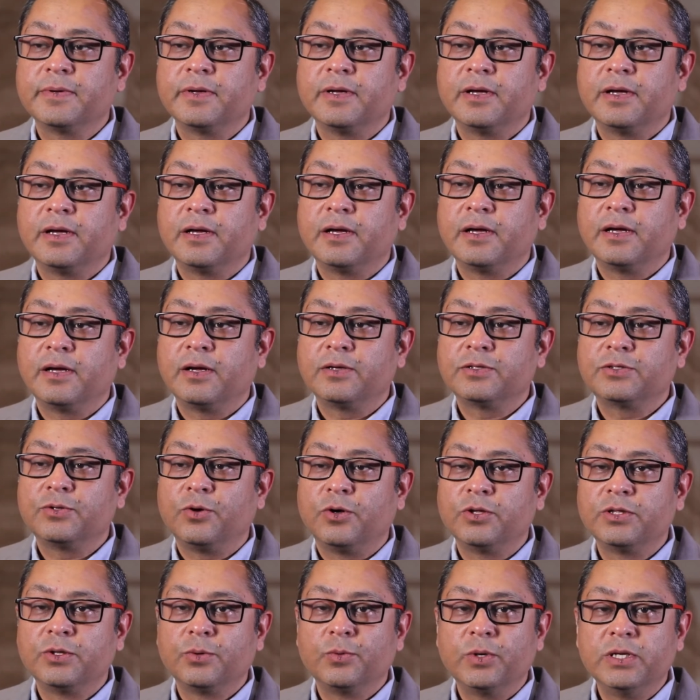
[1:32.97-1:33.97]
So
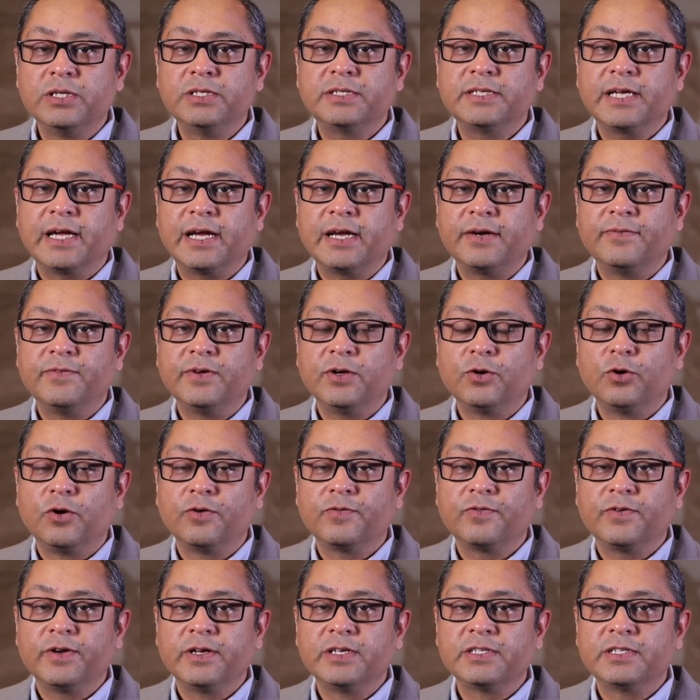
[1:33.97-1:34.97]
on the one side, we are
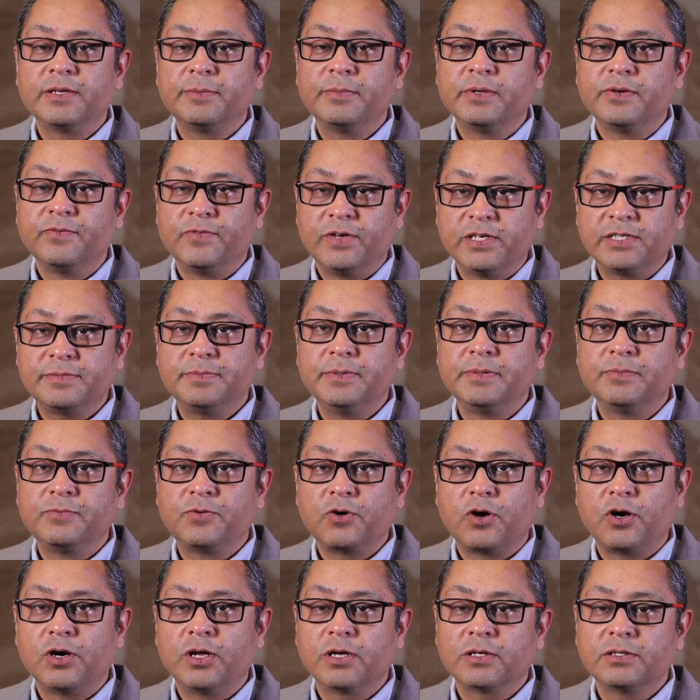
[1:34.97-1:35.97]
offering some investment
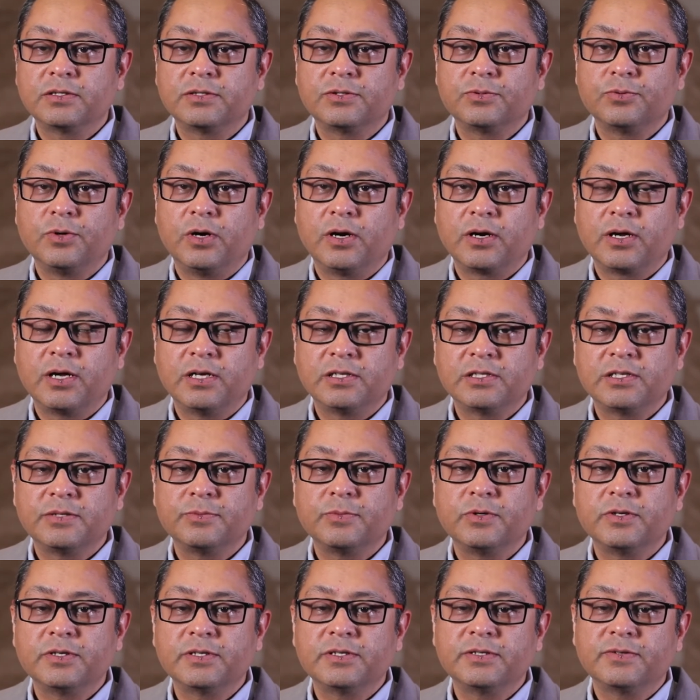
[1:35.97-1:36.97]
products to our
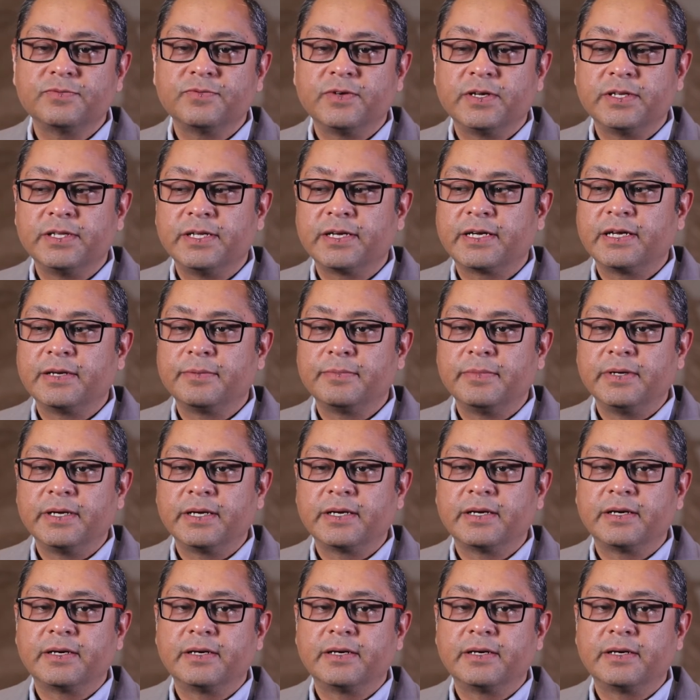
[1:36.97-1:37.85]
customers where they can make